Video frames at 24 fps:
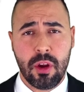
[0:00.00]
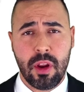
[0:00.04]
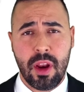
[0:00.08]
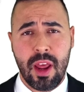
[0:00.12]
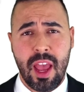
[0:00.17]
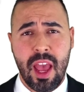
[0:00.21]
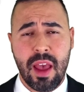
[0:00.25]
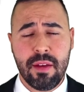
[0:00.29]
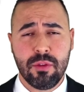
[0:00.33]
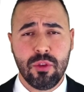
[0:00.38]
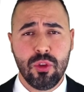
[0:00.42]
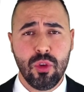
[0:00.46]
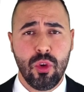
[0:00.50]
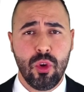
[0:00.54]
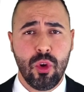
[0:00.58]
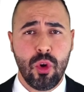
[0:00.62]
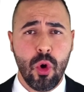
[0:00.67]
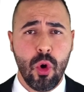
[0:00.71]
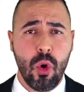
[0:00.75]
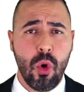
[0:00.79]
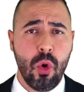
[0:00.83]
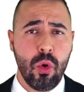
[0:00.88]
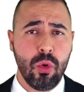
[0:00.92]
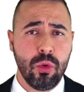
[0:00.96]
you're going to have to
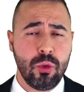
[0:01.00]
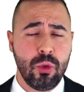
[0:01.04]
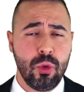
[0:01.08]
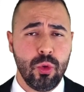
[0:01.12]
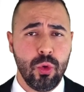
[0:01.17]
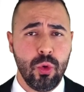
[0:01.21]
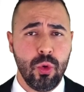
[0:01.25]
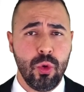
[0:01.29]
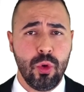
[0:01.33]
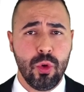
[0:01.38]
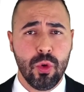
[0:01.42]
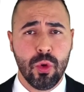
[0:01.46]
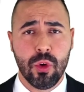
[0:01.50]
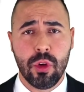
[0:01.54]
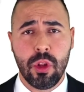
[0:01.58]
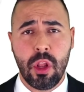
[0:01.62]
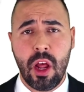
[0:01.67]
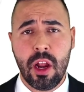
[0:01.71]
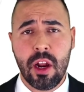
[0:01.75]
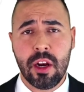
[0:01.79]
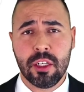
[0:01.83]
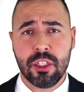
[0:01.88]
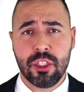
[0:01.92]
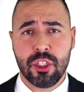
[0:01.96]
go to your
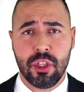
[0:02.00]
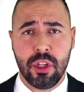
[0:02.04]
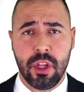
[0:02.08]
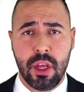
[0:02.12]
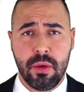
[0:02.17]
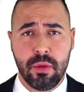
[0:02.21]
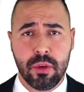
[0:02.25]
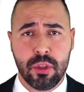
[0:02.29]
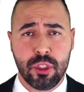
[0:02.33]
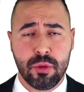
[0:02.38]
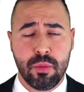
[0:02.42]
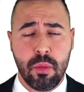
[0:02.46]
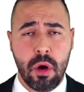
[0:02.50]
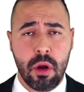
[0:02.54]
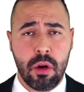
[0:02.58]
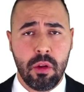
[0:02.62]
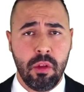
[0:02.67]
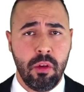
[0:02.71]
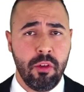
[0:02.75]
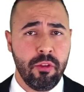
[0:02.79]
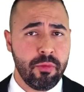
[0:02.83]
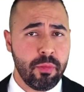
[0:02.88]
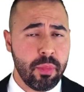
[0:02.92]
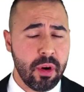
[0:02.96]
large language
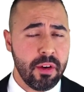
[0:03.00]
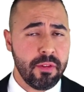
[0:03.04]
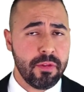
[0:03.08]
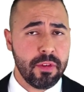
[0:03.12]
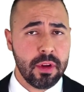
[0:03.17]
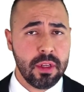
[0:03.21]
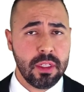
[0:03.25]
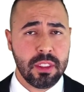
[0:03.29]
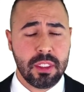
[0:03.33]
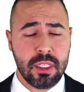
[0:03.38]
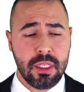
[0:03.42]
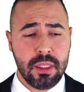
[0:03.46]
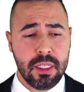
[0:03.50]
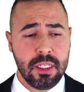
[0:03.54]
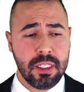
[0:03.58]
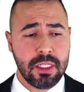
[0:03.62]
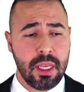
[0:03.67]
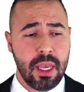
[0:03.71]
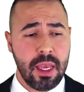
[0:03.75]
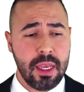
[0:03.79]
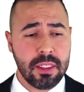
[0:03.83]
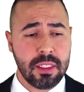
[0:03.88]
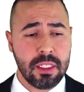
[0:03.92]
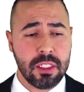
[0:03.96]
model of preference. In this
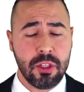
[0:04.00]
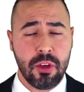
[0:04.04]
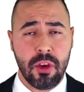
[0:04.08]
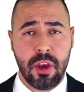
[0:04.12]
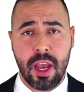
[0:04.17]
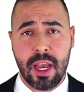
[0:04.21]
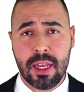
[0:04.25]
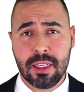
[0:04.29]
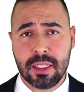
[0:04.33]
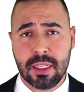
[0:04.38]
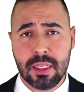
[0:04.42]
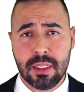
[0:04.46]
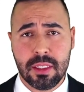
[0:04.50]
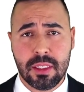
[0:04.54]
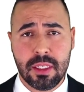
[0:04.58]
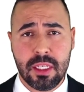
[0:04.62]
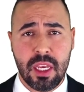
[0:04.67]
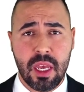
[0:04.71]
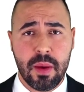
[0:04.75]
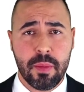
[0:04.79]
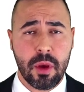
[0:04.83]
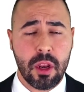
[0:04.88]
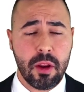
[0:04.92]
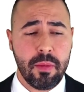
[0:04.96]
case, as you guys can
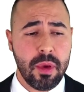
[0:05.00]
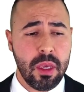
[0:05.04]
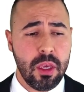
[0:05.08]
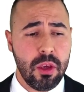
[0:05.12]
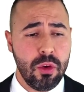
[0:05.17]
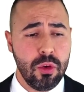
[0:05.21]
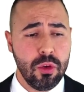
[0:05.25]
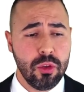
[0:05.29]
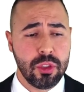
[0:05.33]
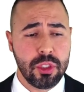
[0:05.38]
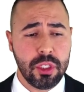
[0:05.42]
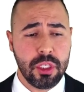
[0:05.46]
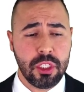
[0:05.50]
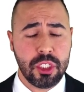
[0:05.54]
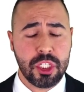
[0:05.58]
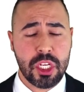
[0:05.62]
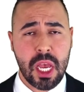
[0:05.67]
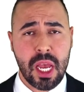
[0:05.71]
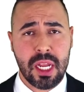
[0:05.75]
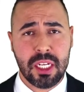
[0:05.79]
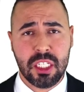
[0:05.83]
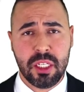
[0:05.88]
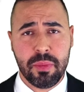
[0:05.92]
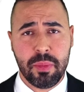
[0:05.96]
see, I'm going to be using
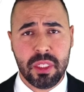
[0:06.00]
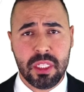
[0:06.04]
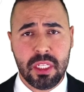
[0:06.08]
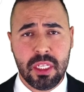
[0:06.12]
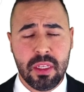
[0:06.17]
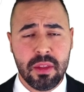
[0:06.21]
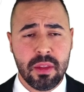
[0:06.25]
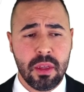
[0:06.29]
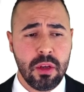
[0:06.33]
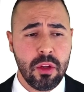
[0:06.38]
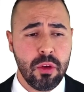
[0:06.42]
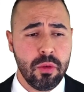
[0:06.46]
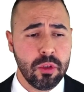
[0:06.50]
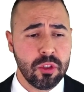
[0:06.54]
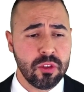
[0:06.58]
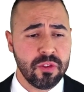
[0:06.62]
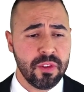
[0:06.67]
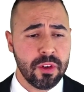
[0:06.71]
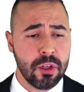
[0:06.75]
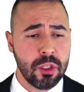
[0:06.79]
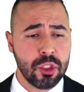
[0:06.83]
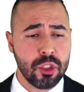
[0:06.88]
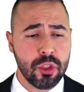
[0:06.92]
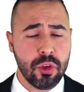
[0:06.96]
ChatGPT, the
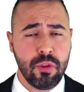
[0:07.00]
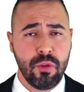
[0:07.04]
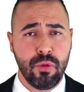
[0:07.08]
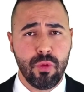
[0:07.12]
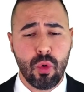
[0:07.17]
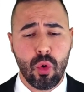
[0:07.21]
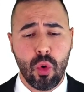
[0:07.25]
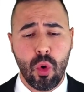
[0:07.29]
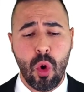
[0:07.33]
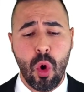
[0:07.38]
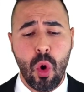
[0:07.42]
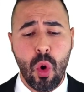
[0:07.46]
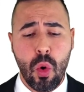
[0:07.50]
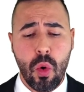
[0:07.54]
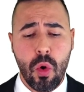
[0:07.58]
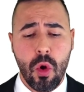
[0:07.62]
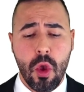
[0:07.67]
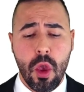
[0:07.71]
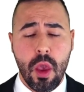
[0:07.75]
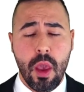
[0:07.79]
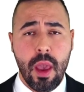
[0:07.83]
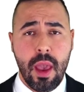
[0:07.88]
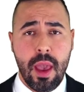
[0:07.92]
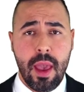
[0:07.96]
newest version
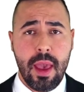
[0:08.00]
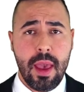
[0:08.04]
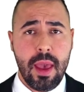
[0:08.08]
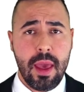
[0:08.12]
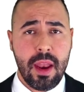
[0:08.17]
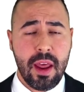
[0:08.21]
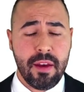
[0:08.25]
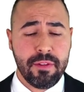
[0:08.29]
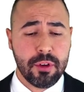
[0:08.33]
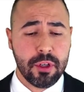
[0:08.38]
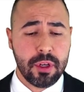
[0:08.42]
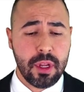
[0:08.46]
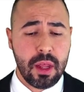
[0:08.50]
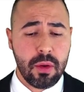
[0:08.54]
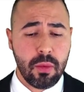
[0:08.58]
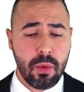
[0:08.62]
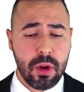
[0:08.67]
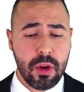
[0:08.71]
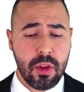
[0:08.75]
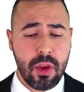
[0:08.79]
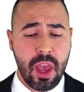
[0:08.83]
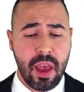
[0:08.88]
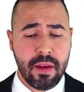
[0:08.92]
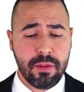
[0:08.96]
4.0. And after that,
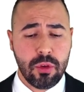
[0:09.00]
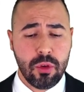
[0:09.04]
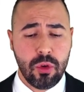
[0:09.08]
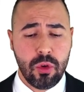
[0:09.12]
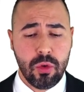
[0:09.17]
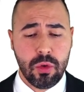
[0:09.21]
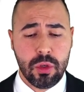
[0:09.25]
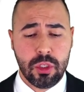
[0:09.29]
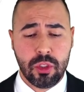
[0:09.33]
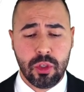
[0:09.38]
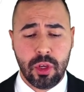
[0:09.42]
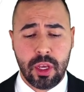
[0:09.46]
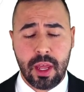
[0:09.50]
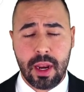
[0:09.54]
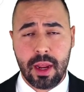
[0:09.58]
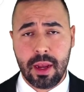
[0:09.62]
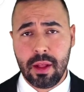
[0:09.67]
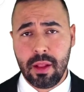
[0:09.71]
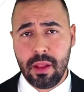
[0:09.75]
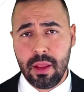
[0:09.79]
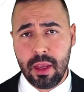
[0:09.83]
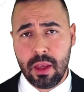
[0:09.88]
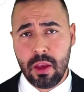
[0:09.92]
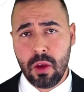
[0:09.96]
what you have to do is you got
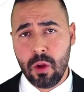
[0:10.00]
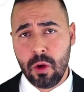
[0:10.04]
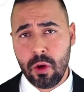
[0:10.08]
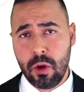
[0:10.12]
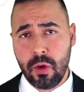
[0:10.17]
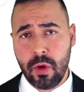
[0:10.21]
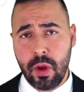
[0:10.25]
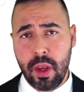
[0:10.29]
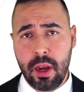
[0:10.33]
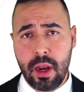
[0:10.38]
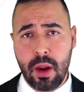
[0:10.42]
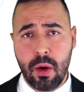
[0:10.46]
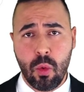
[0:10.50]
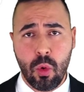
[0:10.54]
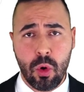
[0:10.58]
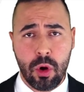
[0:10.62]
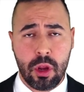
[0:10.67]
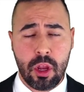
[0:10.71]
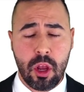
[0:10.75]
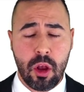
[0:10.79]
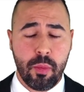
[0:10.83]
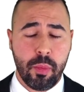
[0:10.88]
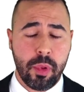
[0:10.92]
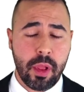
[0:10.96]
to click on create a
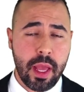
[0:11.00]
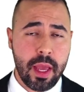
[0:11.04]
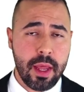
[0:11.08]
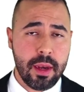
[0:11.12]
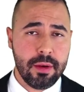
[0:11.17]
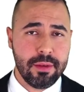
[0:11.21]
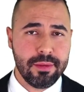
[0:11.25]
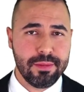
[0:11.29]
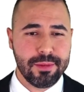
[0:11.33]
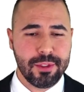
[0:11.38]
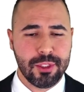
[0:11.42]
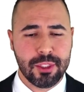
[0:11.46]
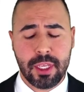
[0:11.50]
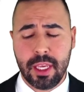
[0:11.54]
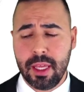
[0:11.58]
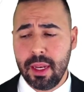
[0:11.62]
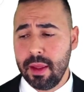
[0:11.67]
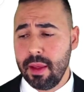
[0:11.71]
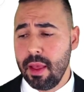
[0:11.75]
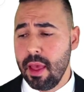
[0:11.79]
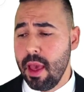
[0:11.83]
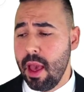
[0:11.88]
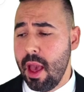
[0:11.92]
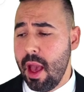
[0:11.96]
workout plan. Just
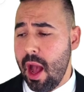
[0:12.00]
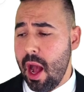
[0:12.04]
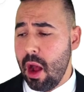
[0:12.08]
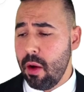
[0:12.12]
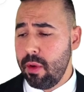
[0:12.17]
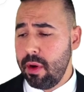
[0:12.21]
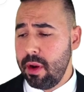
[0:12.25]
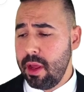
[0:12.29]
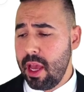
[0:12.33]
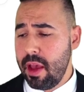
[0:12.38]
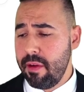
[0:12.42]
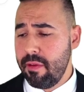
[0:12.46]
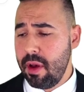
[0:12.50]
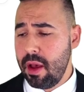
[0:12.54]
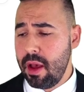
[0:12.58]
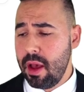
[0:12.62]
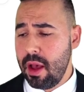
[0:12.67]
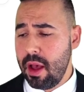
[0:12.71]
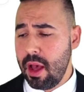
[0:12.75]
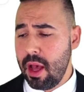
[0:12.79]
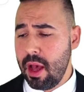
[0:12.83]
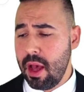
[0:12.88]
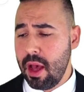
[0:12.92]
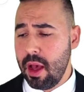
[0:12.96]
kidding. I already have
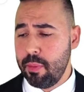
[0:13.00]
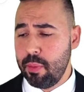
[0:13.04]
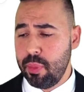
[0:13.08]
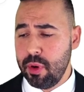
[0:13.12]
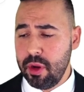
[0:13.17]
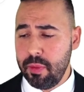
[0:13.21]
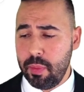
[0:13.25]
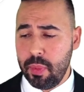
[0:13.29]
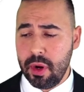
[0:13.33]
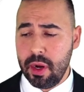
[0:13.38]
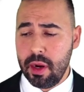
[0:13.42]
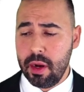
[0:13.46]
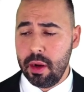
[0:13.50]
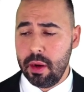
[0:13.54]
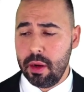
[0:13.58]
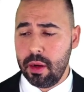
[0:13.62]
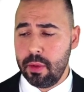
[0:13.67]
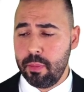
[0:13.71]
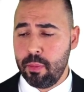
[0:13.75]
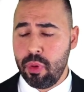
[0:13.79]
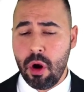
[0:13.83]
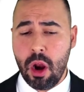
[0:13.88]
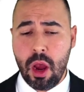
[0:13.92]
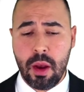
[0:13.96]
a
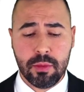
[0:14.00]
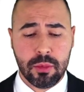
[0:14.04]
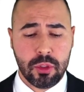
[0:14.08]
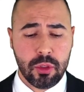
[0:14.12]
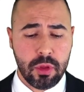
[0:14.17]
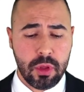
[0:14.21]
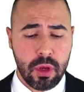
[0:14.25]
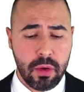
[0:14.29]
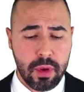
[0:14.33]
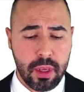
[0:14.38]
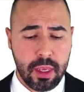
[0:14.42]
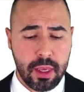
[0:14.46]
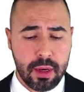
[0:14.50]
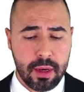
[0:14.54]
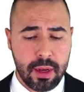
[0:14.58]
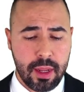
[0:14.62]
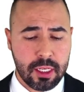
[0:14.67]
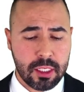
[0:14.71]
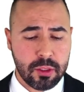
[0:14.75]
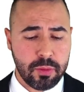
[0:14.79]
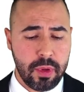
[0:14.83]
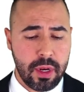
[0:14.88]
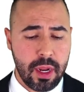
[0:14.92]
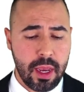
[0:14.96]
prepared prompt so that we can
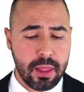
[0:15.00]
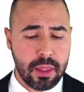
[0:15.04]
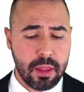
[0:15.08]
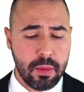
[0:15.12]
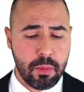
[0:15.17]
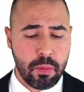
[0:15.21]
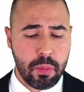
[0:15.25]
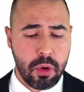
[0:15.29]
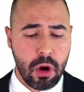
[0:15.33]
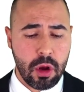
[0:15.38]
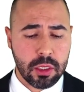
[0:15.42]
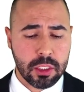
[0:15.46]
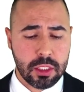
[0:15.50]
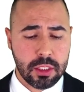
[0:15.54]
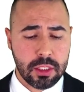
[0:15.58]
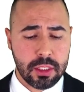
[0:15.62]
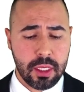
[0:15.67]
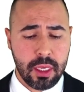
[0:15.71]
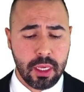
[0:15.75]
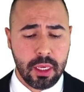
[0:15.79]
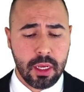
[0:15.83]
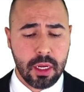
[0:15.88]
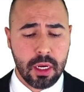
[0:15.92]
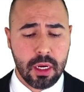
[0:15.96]
expedite the
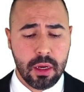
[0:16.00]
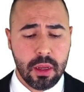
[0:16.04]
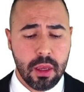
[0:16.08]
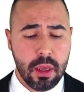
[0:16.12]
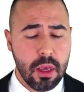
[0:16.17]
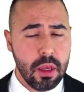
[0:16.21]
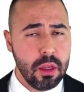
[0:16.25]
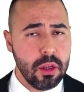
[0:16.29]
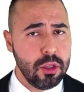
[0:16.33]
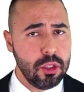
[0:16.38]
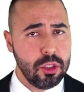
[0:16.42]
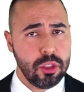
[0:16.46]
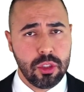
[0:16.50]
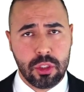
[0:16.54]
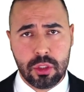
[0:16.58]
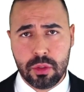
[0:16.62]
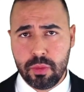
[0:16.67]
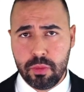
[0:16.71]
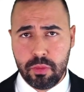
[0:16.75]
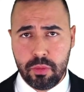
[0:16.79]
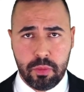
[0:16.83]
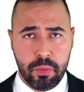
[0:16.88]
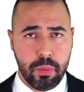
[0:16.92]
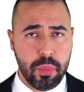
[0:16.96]
processing here. You
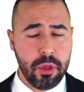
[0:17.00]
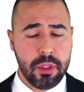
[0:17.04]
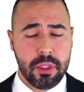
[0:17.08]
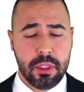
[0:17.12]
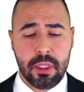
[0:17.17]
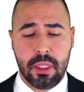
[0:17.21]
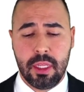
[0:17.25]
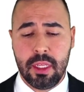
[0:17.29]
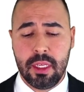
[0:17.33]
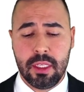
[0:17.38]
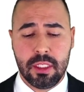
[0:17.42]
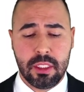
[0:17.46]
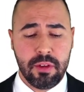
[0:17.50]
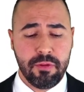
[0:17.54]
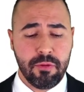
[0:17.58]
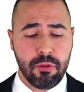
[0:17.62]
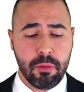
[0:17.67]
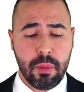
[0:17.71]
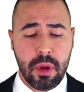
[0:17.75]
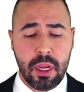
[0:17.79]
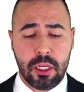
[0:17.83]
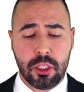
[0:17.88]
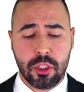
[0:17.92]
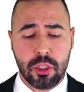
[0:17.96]
just put this
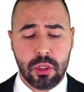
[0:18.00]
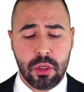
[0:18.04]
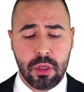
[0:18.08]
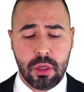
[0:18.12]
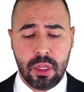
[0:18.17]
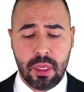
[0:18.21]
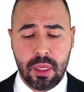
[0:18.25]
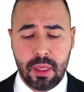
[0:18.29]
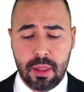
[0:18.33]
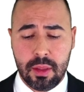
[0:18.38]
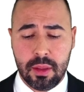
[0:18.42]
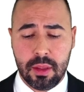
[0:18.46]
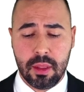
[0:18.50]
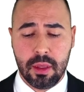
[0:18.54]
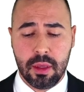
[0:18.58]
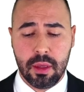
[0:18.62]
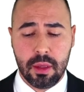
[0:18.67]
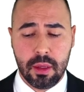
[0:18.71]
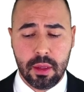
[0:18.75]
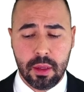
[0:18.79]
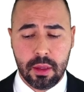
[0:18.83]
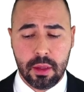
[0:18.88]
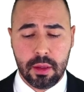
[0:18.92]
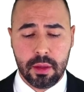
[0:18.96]
information in
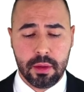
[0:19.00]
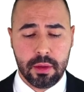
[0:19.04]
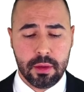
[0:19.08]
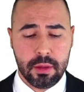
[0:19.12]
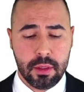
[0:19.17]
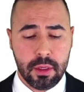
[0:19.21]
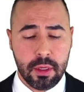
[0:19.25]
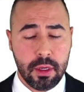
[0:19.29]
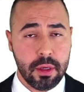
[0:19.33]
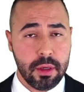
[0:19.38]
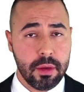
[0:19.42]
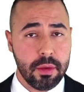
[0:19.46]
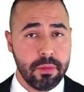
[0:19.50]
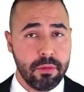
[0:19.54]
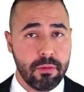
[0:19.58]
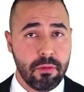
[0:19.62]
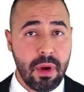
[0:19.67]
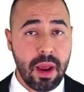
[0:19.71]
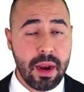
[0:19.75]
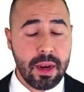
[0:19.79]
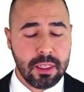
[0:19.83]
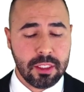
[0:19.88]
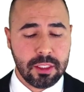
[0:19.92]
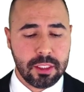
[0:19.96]
the
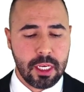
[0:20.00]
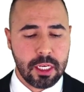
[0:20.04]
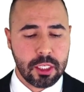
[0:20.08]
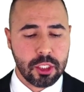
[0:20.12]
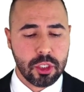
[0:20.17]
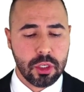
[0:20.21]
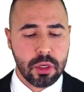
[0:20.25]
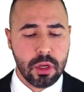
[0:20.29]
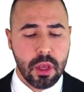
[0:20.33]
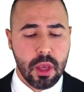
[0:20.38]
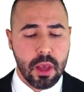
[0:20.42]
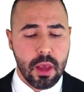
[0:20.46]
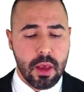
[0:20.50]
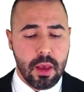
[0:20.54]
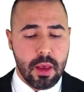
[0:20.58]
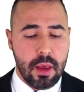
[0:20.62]
writing section.